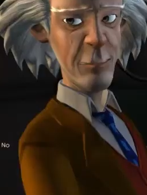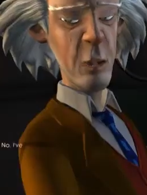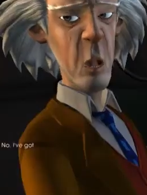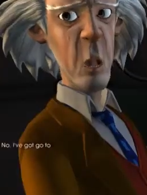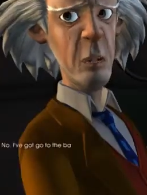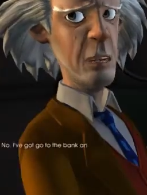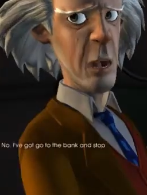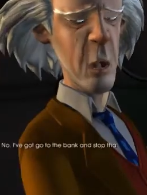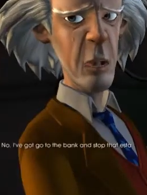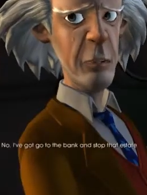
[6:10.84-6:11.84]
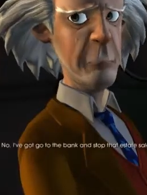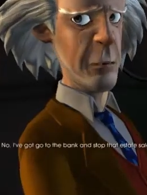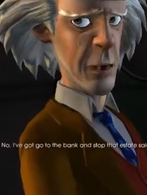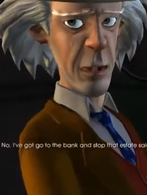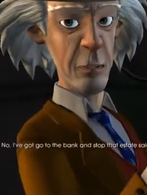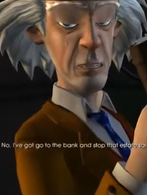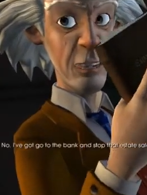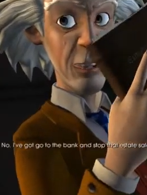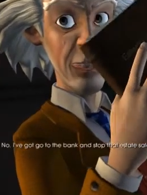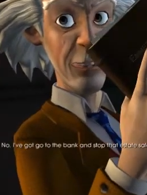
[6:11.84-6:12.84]
No, I've got to go to the bank and yep.
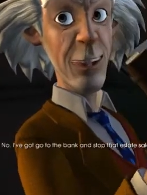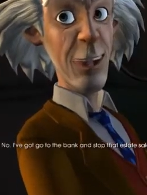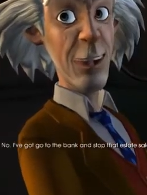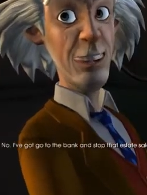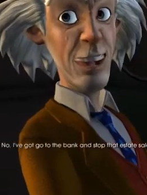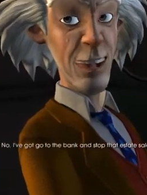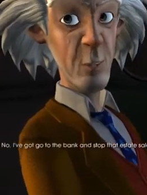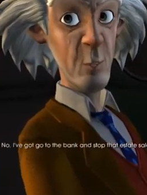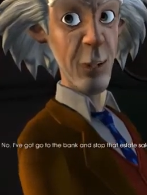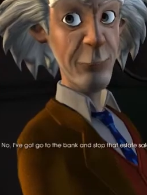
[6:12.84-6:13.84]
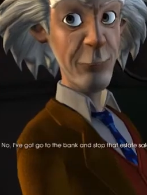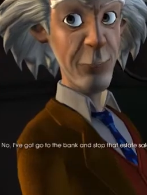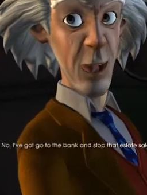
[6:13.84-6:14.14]
stop that estate sale you told me